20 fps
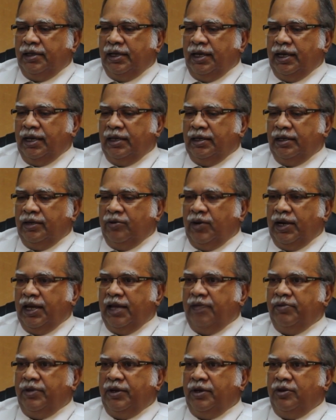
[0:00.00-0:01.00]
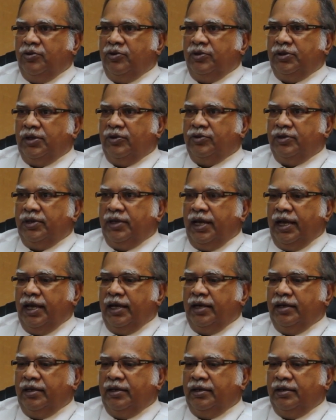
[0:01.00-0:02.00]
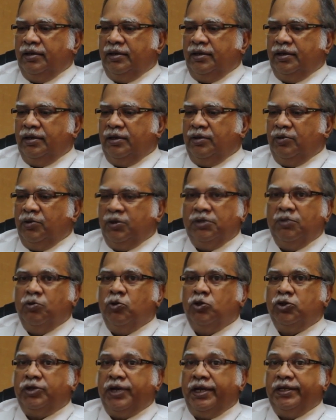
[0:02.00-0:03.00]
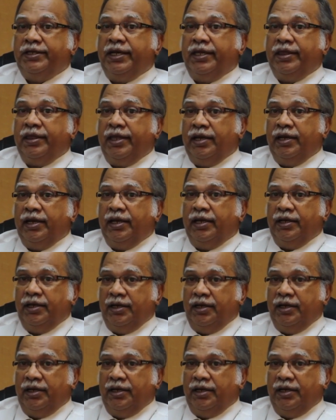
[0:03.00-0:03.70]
And what happened in 2009 was the most tragic thing that